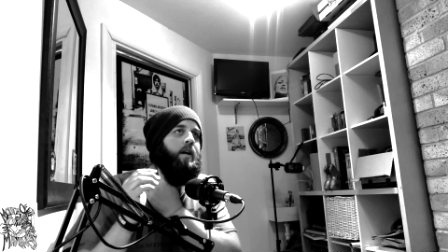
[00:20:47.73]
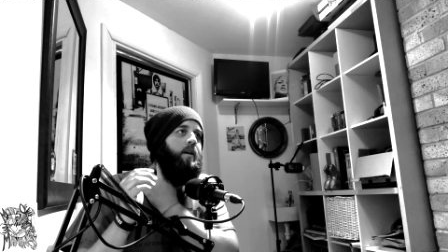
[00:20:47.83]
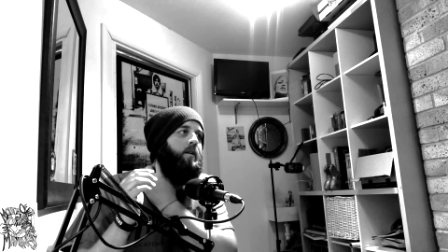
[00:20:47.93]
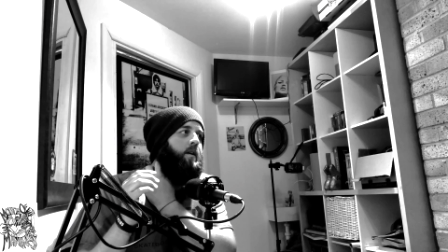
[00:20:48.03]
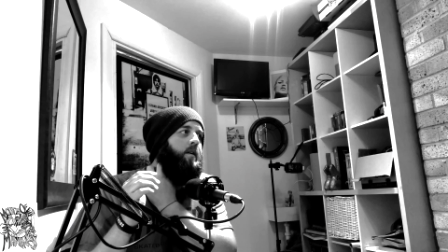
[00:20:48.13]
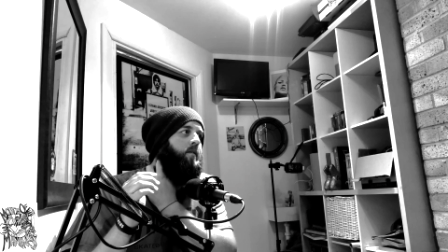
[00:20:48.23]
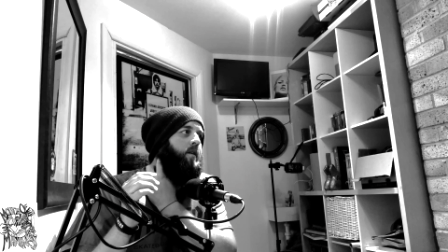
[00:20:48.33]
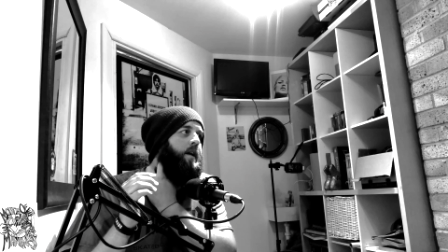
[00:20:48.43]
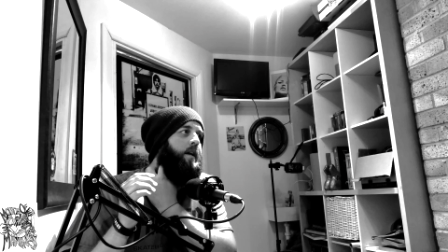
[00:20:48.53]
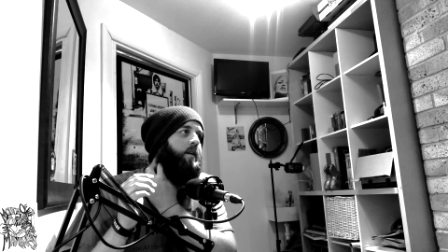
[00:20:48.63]
And I kind of
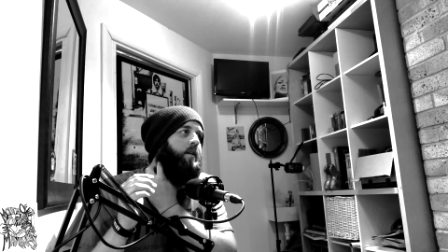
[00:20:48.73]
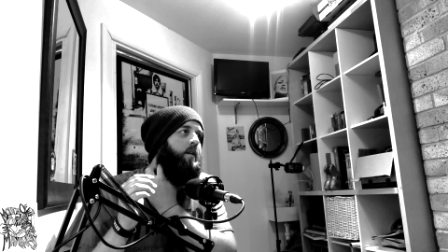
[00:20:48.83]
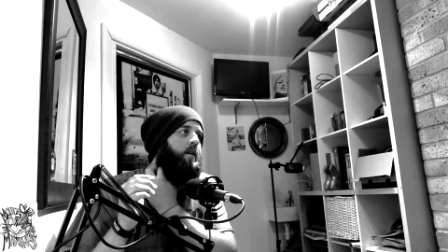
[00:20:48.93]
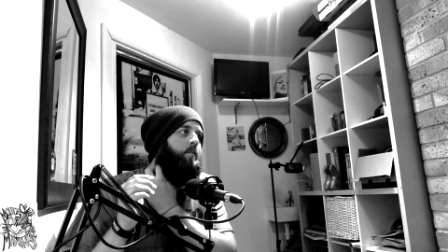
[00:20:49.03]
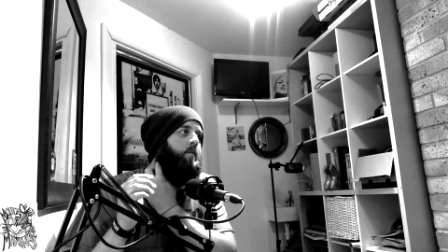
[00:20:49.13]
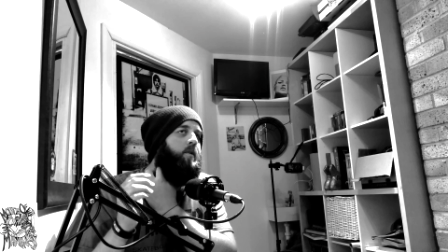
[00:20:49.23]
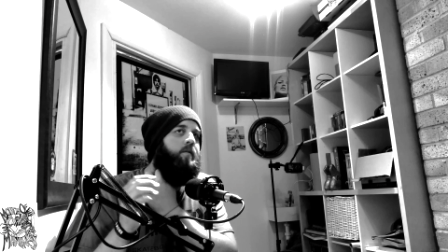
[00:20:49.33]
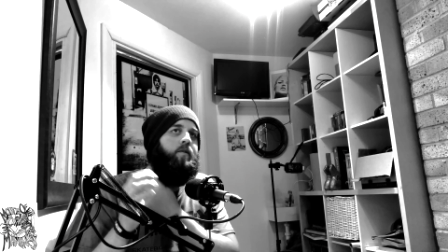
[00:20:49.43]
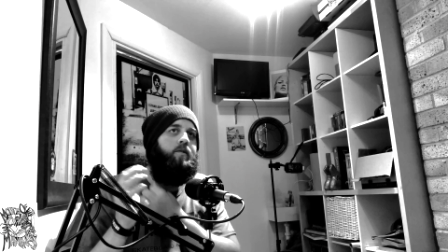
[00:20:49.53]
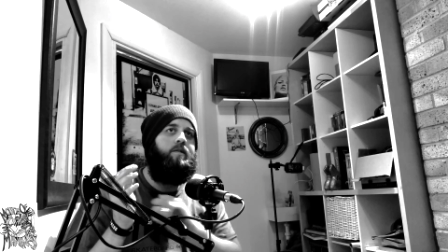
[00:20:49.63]
like I'm looking
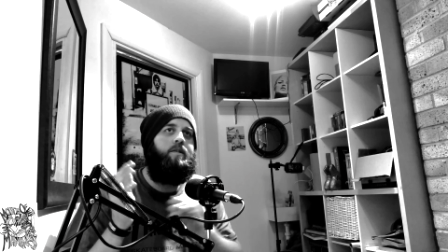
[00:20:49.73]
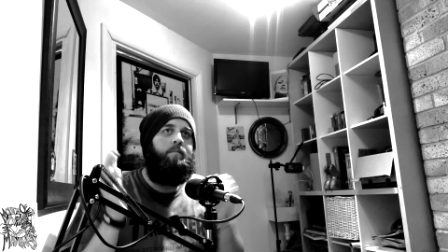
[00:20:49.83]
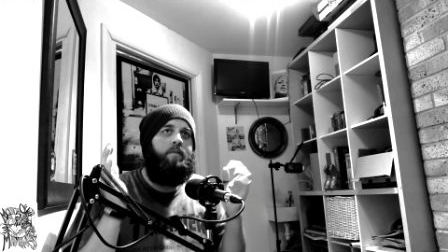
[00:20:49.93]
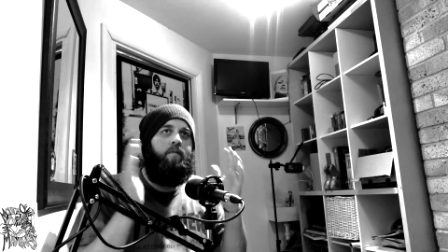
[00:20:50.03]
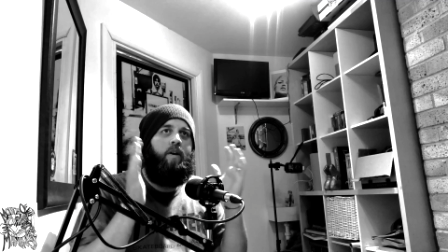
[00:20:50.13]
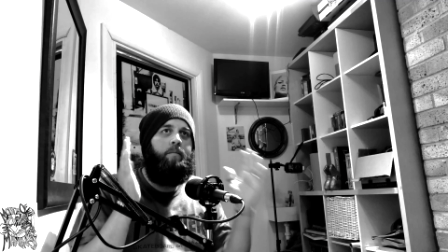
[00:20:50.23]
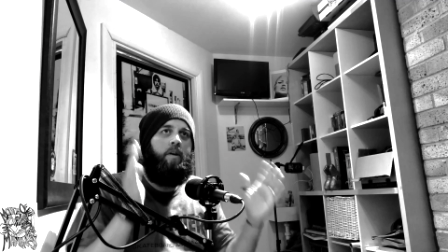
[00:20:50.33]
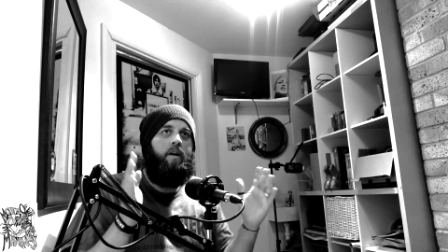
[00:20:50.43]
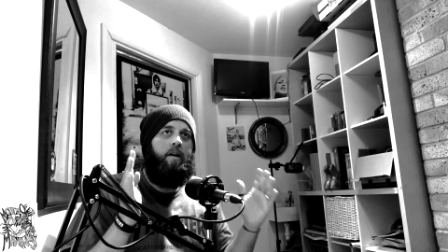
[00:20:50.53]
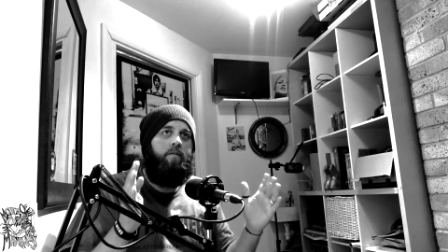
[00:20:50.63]
forward to simplifying my
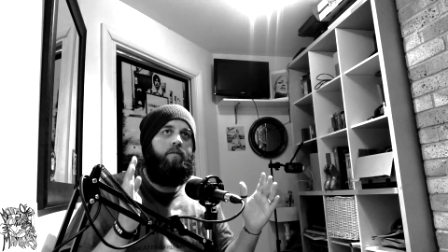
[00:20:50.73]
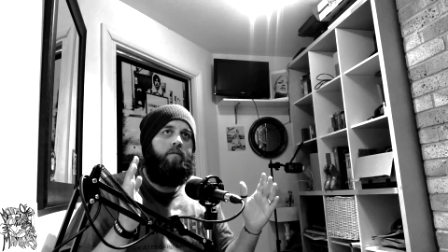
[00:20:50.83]
life.